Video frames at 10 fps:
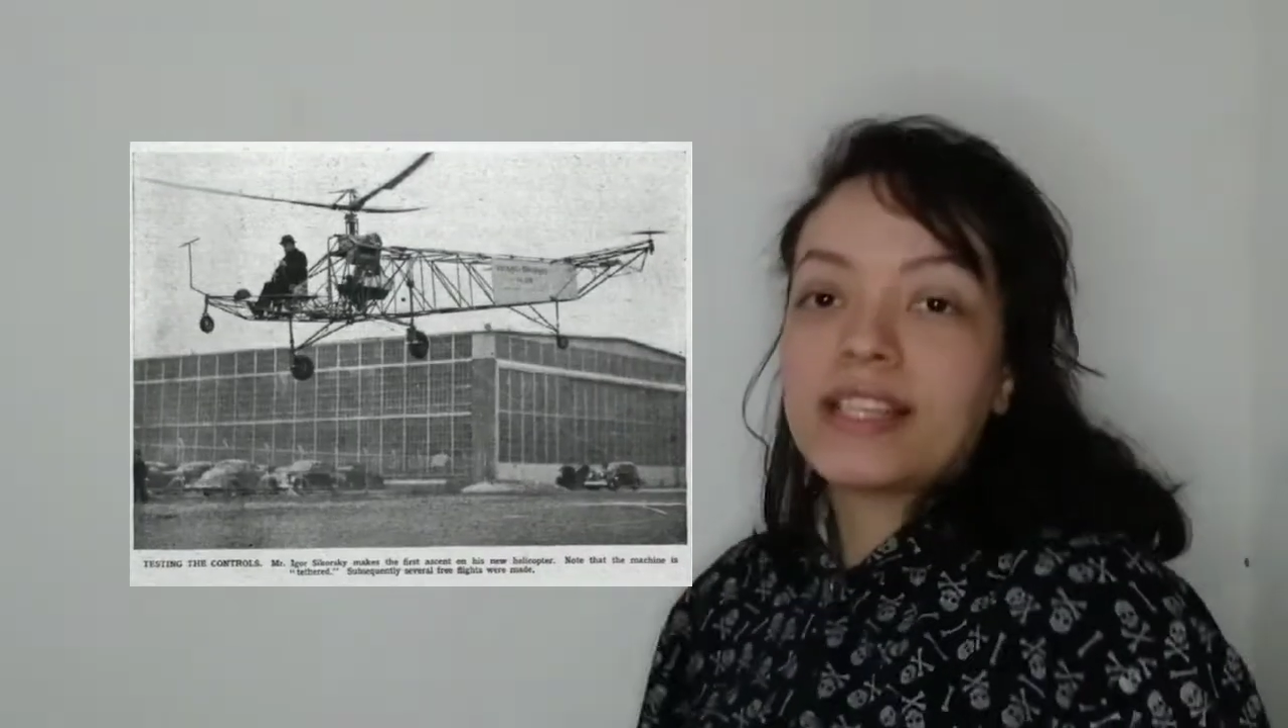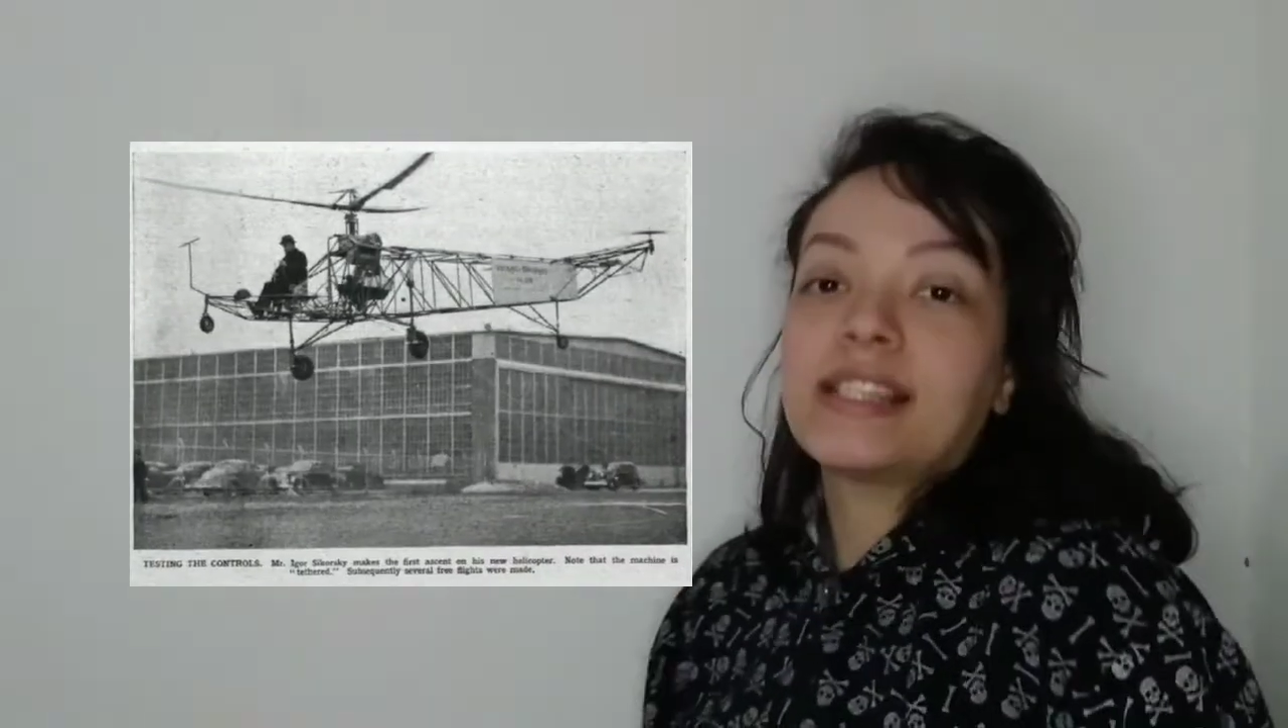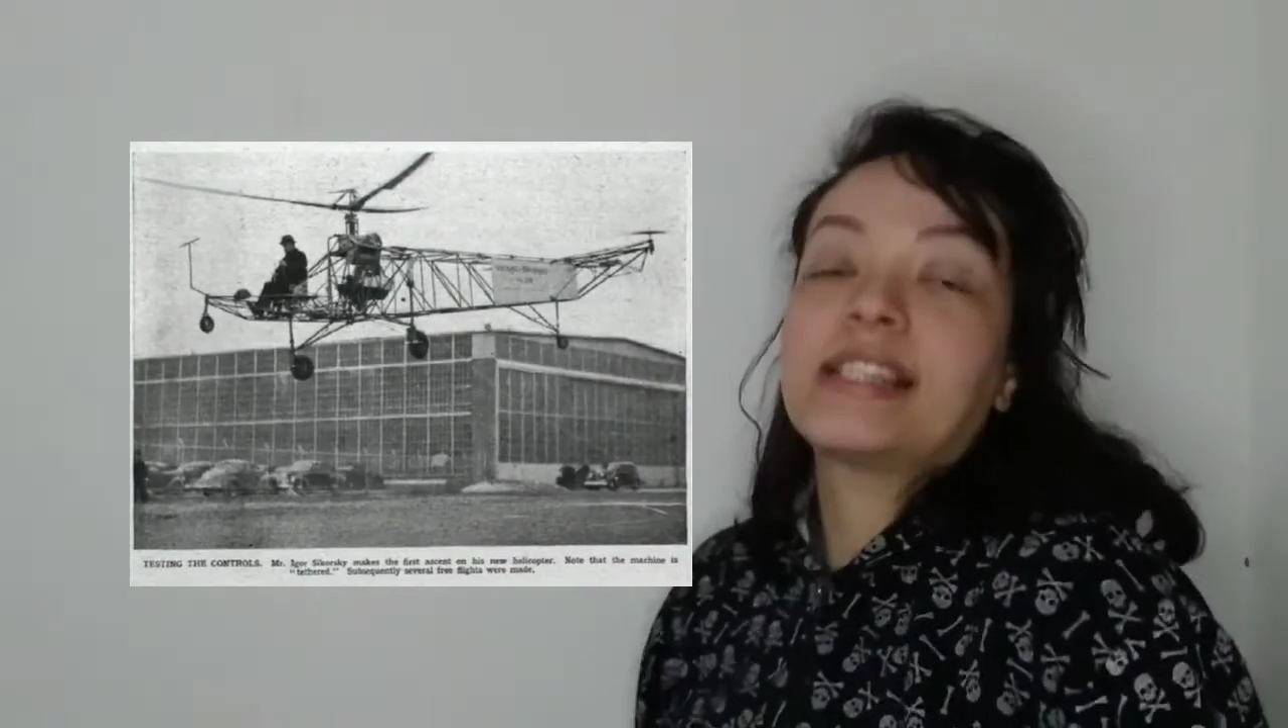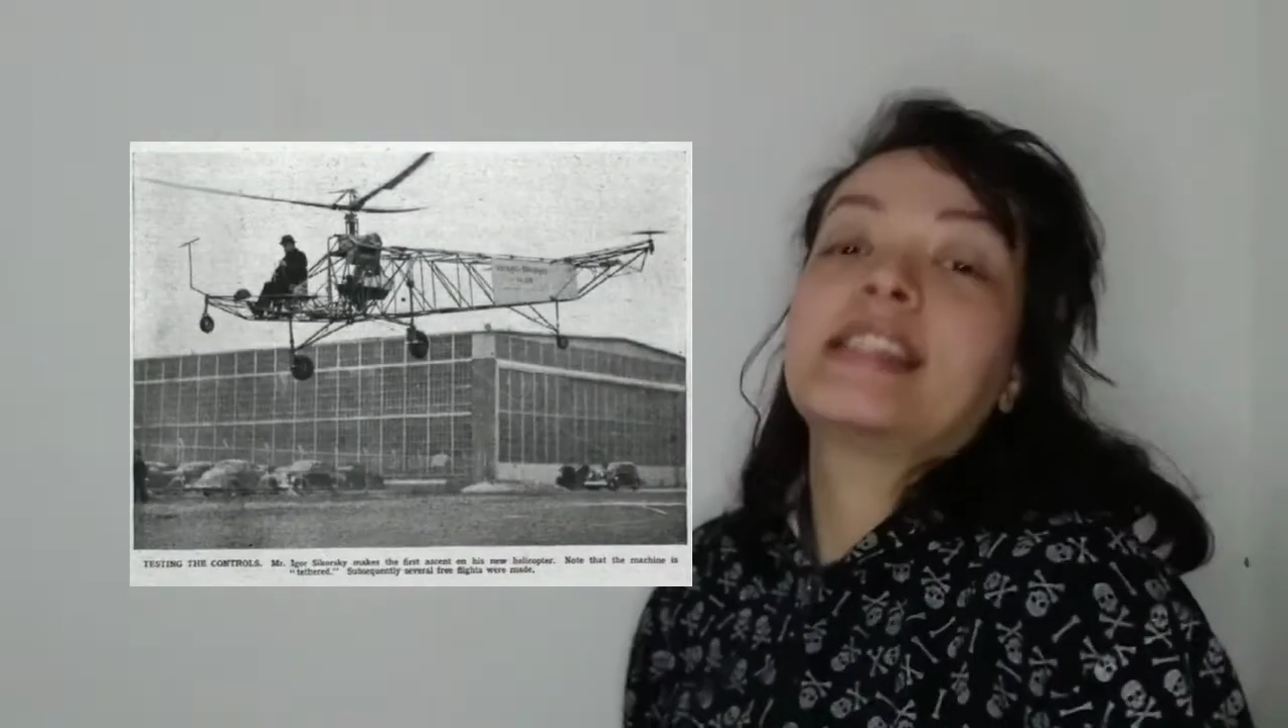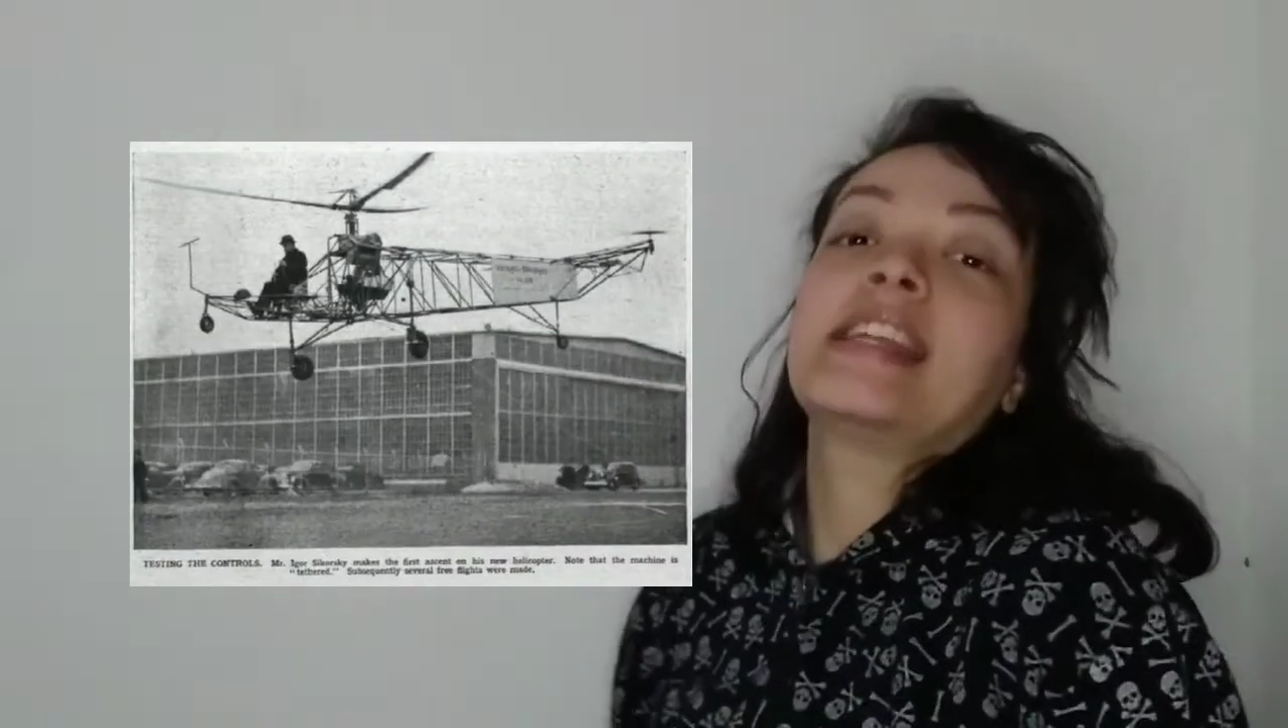
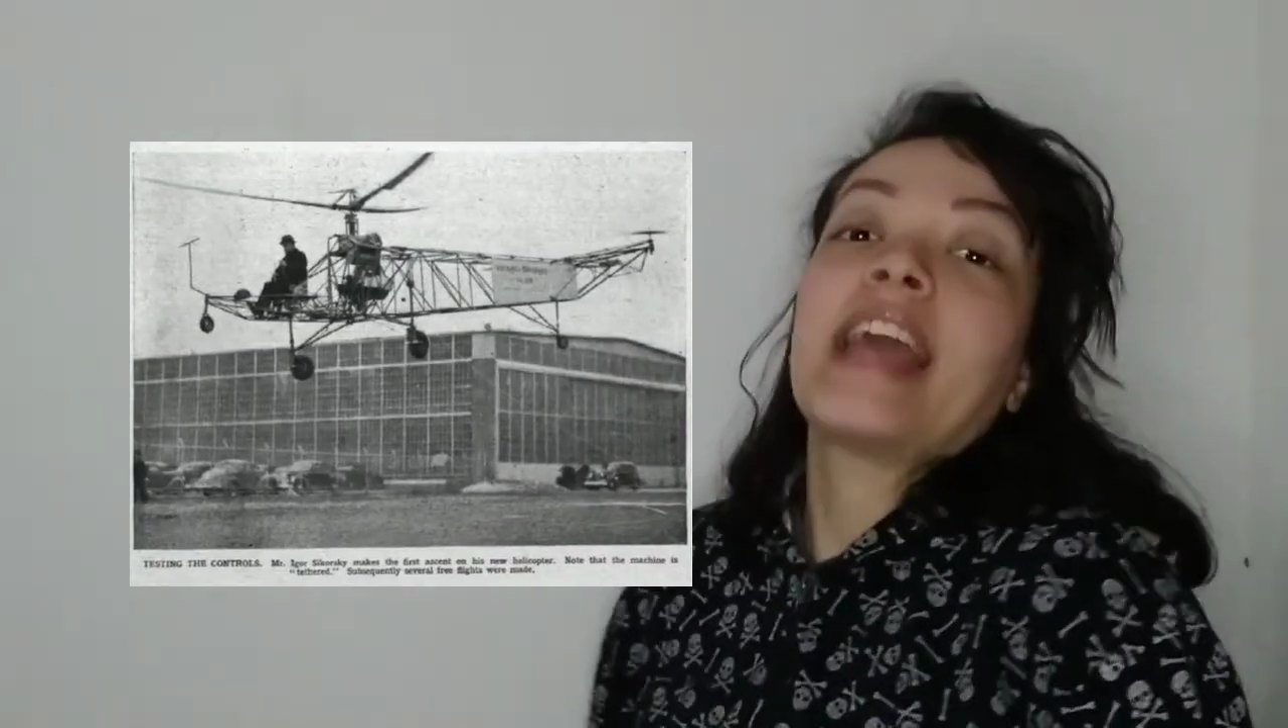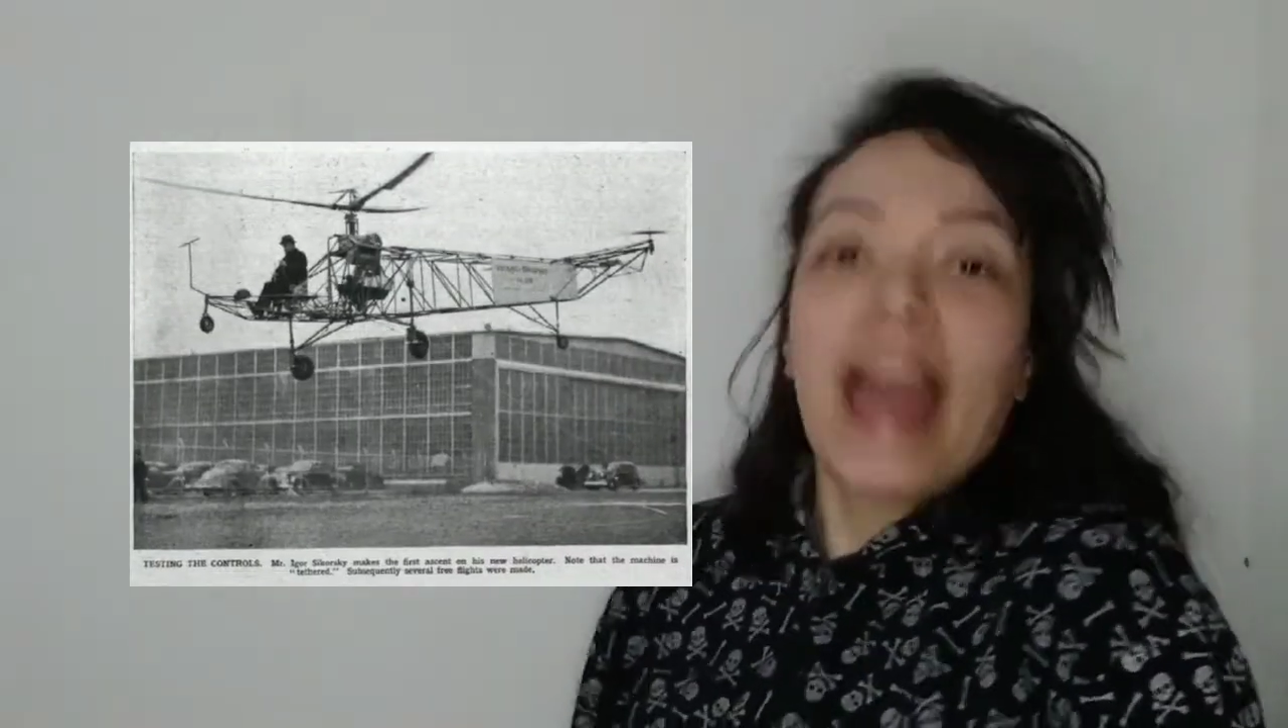is the